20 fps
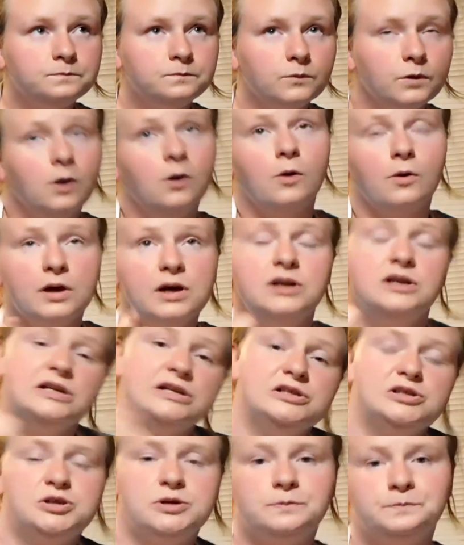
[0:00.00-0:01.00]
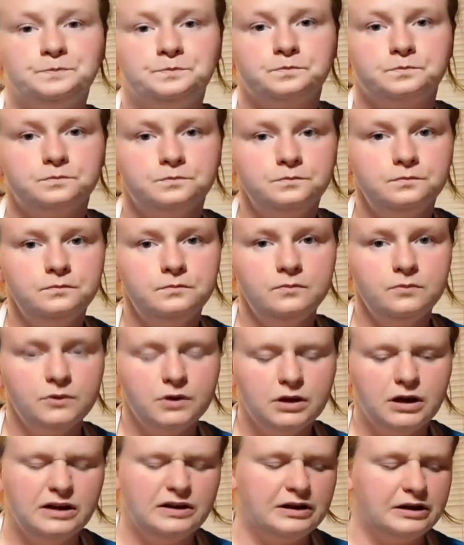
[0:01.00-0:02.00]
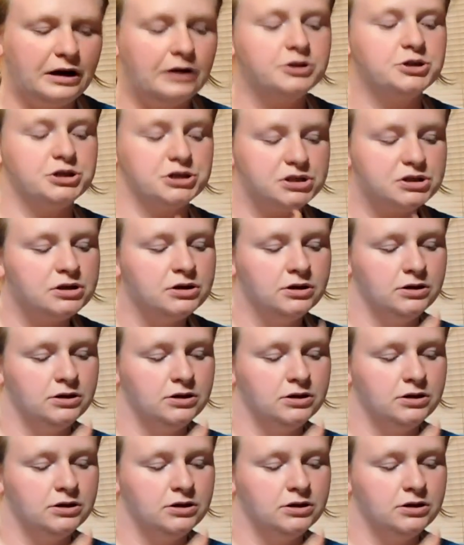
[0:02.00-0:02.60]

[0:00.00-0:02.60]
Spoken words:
it needs, and then I'll just